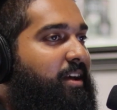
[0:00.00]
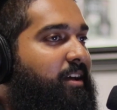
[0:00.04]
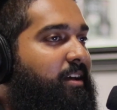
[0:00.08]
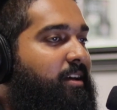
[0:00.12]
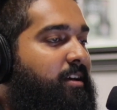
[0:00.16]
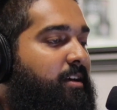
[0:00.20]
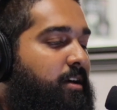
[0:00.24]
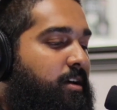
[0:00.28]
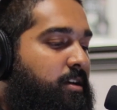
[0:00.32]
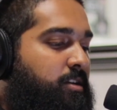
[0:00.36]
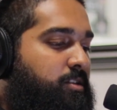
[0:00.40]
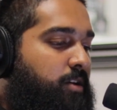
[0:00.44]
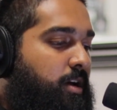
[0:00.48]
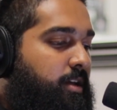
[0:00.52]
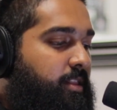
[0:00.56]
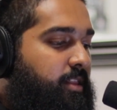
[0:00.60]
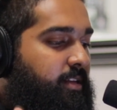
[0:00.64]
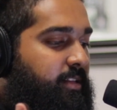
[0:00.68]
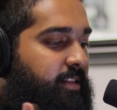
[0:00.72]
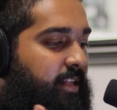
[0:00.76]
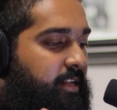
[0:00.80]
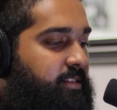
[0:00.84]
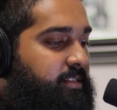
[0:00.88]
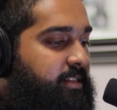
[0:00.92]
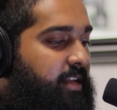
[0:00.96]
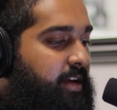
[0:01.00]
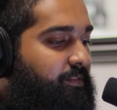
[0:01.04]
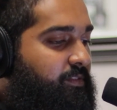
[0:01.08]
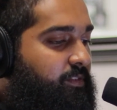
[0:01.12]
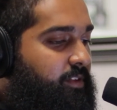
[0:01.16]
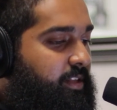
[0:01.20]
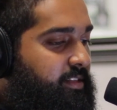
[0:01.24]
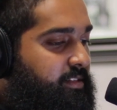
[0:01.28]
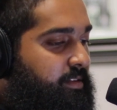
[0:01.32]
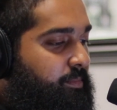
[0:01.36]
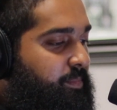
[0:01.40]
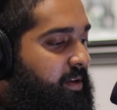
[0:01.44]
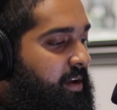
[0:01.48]
right? So I think that's
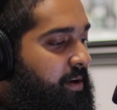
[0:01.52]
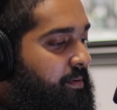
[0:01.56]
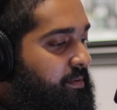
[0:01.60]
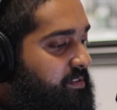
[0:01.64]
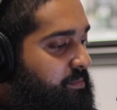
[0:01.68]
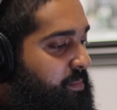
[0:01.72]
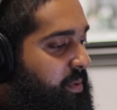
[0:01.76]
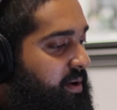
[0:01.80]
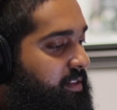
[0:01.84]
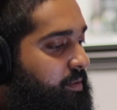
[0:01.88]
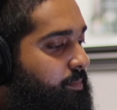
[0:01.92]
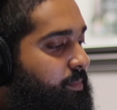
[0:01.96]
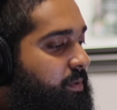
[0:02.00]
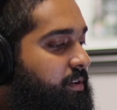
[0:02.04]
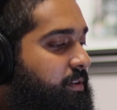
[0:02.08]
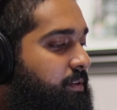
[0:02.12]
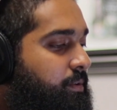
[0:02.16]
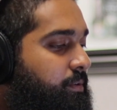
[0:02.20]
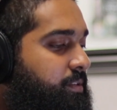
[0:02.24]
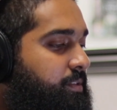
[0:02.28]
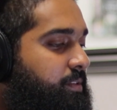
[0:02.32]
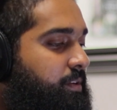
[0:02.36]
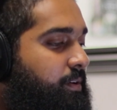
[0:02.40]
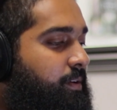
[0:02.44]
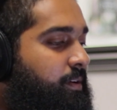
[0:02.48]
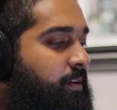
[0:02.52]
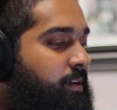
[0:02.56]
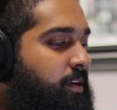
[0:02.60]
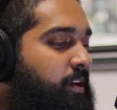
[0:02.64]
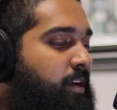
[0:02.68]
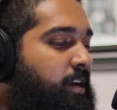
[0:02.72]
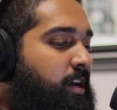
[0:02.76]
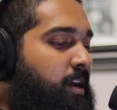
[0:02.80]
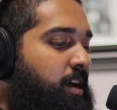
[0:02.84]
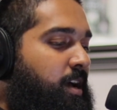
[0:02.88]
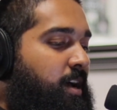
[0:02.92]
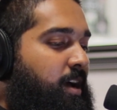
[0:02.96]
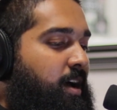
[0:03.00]
definitely something I respect about you. So,
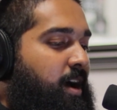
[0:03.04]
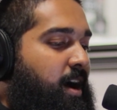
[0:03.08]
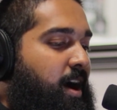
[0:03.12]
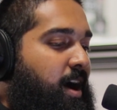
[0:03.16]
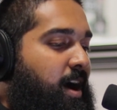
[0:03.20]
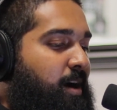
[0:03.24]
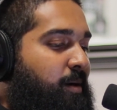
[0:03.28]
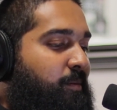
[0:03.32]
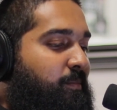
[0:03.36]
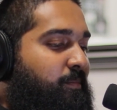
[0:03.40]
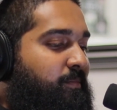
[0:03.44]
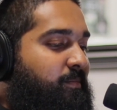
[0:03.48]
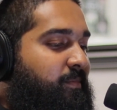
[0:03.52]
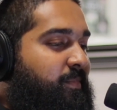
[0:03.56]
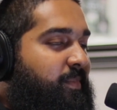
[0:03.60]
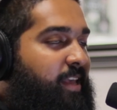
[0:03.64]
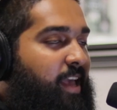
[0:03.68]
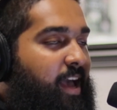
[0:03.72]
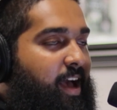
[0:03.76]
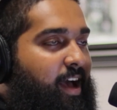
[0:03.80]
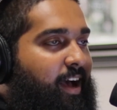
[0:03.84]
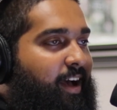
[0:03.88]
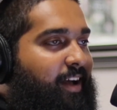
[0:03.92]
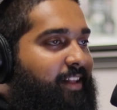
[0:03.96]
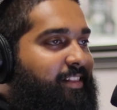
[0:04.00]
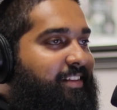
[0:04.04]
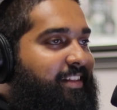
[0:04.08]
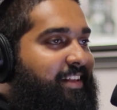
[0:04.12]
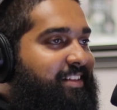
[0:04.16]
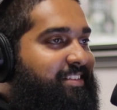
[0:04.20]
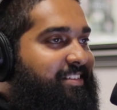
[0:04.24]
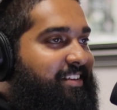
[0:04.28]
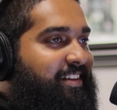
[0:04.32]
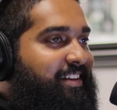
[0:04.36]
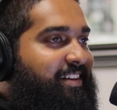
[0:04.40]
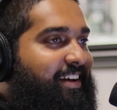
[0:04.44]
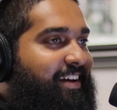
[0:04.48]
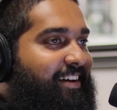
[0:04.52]
I think
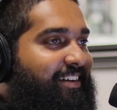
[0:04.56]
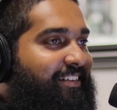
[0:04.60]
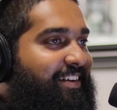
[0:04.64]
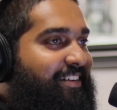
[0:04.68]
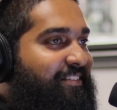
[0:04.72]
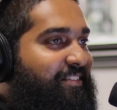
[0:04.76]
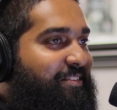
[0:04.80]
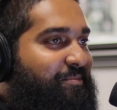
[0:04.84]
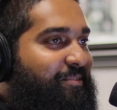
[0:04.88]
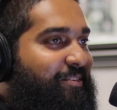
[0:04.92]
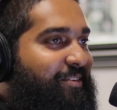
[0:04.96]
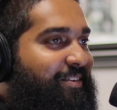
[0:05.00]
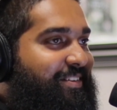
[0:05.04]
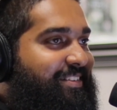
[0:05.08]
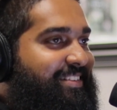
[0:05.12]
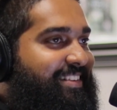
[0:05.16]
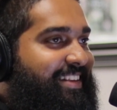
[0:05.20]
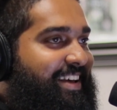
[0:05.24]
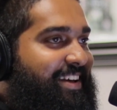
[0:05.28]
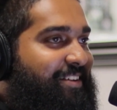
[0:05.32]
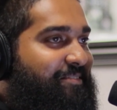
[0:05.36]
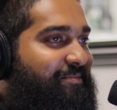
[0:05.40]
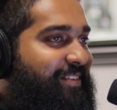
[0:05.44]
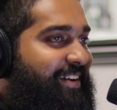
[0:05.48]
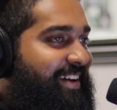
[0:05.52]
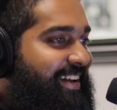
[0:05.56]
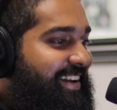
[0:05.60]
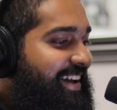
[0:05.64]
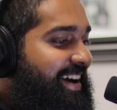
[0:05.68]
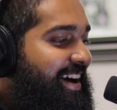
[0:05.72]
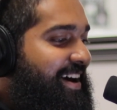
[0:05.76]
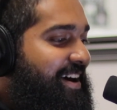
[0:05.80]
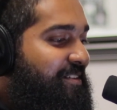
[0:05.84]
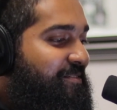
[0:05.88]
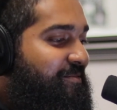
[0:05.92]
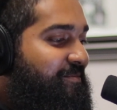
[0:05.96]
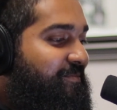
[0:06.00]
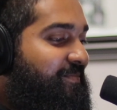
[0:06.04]
that's it. I don't have any more to say, but
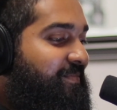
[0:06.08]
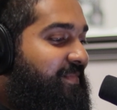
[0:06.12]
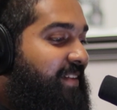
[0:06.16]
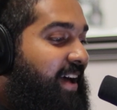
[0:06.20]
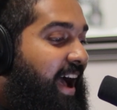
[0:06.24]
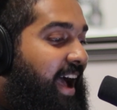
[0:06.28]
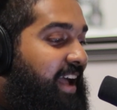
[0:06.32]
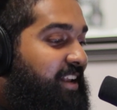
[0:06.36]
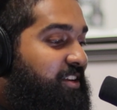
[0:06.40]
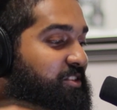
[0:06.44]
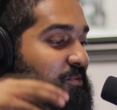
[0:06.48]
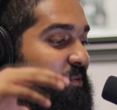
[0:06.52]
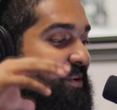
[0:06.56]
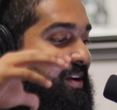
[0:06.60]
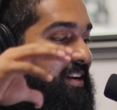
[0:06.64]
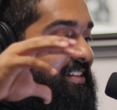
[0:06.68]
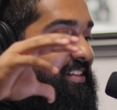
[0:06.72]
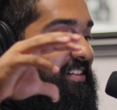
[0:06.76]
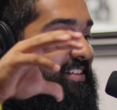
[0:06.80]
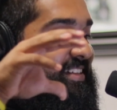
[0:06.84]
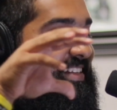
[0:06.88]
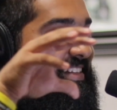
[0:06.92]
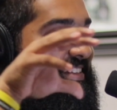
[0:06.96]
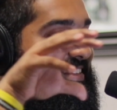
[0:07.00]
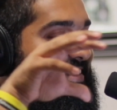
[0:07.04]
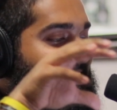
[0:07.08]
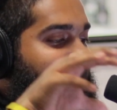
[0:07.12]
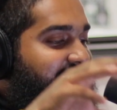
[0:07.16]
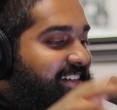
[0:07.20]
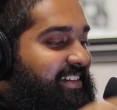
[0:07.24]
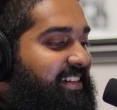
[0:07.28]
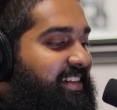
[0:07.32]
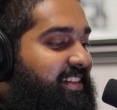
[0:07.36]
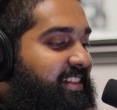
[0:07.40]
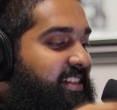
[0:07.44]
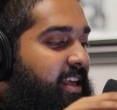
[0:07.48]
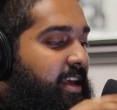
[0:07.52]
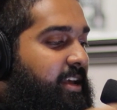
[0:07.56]
I just wanted to
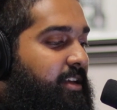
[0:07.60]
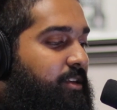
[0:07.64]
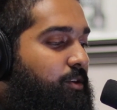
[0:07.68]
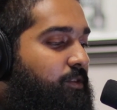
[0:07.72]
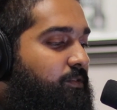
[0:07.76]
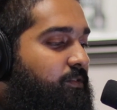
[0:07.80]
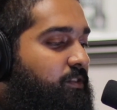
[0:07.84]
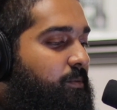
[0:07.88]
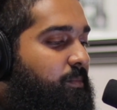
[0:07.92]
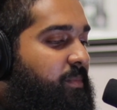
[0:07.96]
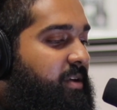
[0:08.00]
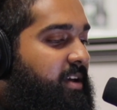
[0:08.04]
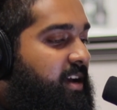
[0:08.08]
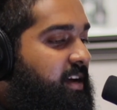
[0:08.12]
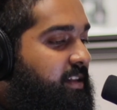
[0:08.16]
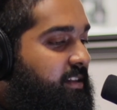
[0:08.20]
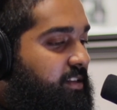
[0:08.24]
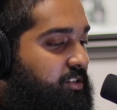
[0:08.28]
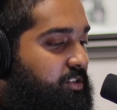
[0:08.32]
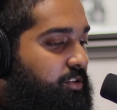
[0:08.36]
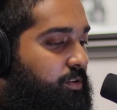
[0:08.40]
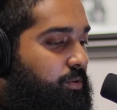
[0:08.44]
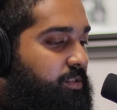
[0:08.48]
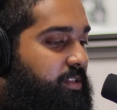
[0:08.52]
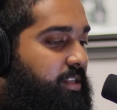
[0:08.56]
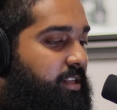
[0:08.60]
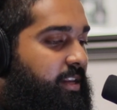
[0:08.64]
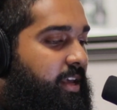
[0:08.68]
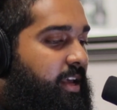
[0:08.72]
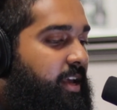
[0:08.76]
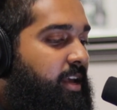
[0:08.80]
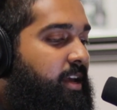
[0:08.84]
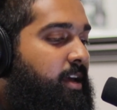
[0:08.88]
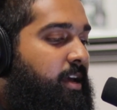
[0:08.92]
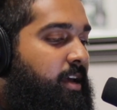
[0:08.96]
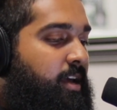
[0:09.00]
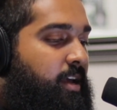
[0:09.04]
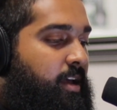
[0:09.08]
sincerely thank you for being on the show
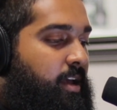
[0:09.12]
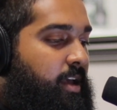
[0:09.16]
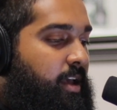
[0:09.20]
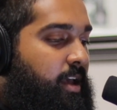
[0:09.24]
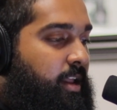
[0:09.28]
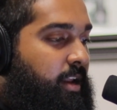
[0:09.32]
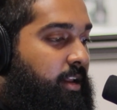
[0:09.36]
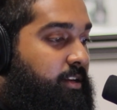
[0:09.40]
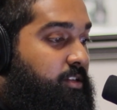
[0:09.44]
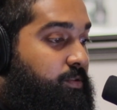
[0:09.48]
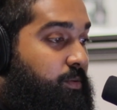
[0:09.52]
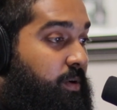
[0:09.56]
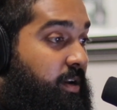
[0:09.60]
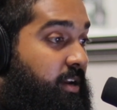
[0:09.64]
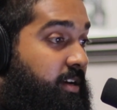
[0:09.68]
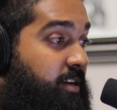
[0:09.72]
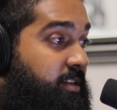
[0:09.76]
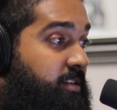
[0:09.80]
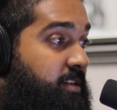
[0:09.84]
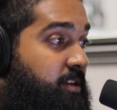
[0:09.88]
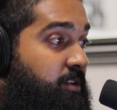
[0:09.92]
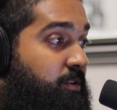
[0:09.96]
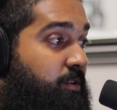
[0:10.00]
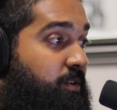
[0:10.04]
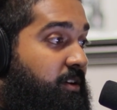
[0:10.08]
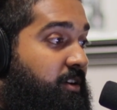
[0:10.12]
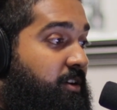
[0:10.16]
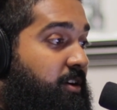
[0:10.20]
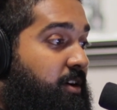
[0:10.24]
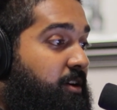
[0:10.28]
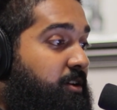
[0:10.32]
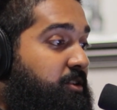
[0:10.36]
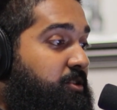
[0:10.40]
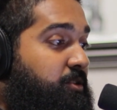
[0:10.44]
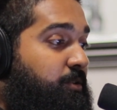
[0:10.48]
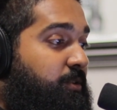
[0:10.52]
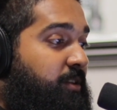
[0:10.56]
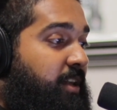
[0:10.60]
today. And I just want to continue to
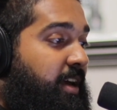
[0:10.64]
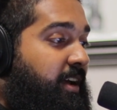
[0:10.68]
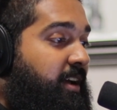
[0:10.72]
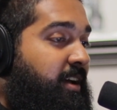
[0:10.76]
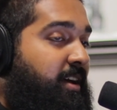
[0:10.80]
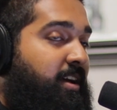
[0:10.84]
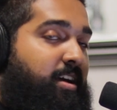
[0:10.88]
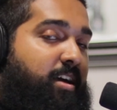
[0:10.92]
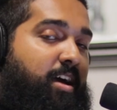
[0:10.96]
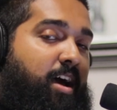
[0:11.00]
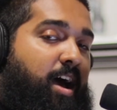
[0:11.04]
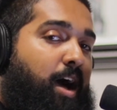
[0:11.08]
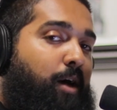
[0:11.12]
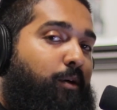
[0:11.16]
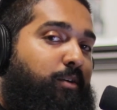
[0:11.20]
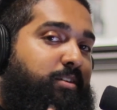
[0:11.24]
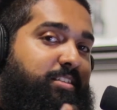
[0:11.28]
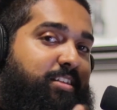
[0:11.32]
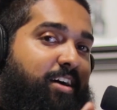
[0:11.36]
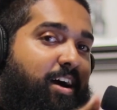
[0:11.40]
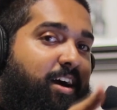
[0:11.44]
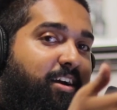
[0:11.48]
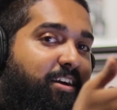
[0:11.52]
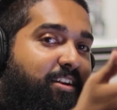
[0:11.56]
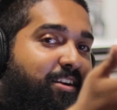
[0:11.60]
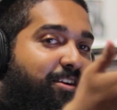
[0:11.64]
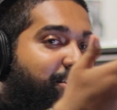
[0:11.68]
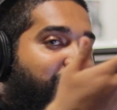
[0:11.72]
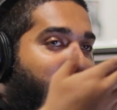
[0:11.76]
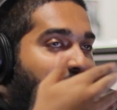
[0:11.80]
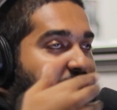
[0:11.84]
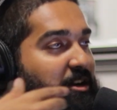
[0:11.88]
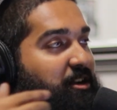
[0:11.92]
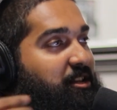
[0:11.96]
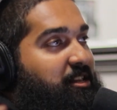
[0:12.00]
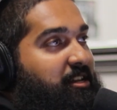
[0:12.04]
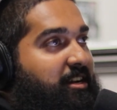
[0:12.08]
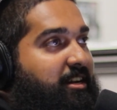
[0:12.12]
encourage you. Like, I was talking to her
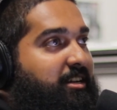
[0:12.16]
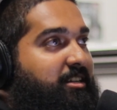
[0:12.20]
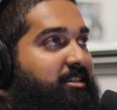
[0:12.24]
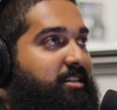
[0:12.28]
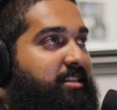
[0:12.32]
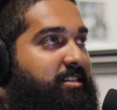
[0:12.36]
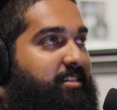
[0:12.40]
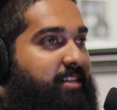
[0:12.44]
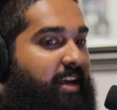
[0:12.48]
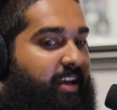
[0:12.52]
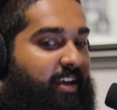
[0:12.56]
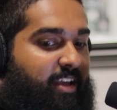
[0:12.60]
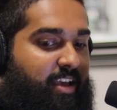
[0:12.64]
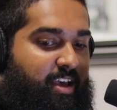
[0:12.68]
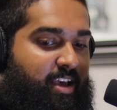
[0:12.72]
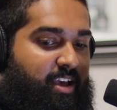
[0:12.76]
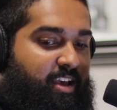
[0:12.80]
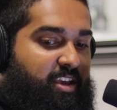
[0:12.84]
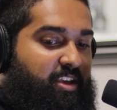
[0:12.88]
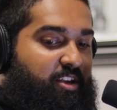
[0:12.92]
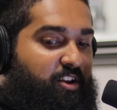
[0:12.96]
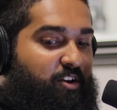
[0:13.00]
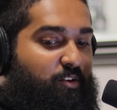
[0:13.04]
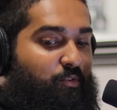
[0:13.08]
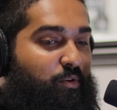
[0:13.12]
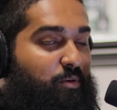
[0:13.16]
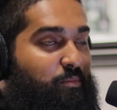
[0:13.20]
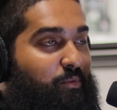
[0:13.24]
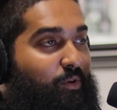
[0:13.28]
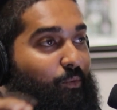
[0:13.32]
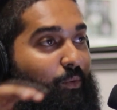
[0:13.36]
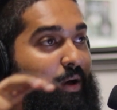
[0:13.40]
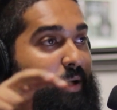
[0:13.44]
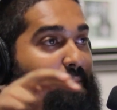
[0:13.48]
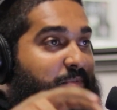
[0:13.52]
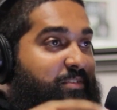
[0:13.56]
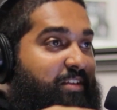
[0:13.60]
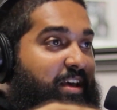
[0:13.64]
earlier, and she's like, you know, when the
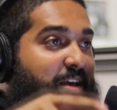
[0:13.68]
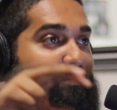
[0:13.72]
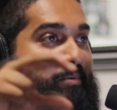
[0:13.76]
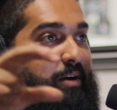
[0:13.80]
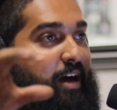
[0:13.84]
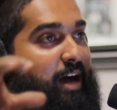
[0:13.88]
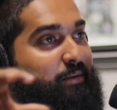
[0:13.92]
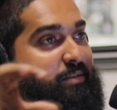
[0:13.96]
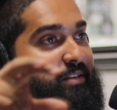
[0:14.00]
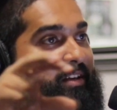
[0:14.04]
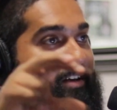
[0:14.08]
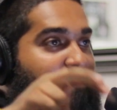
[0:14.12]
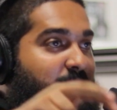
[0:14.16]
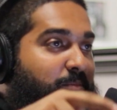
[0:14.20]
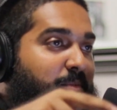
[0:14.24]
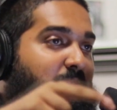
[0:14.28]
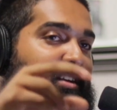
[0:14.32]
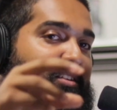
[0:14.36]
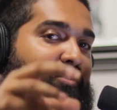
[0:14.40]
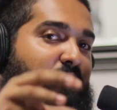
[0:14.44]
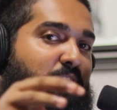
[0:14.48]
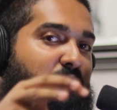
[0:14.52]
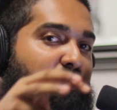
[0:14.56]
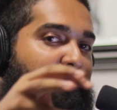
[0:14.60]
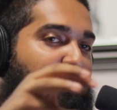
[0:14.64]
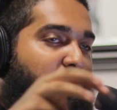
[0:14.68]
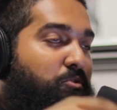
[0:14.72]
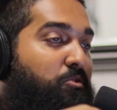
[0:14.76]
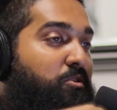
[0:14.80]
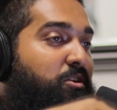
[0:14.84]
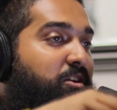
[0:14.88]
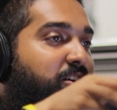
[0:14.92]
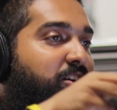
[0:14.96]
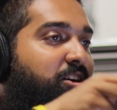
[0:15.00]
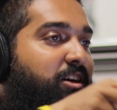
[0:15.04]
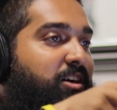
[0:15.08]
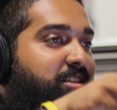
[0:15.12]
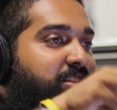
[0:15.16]
website pops up, I'm like, no, you're
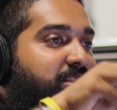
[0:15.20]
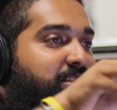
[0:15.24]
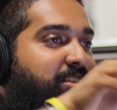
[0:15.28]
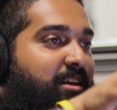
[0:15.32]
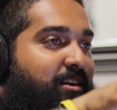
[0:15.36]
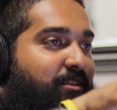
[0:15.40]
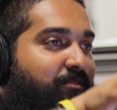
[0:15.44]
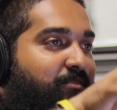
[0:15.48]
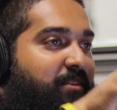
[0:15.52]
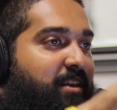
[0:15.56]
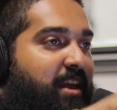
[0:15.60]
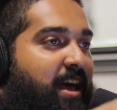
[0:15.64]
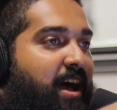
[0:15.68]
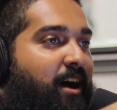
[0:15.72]
doing good stuff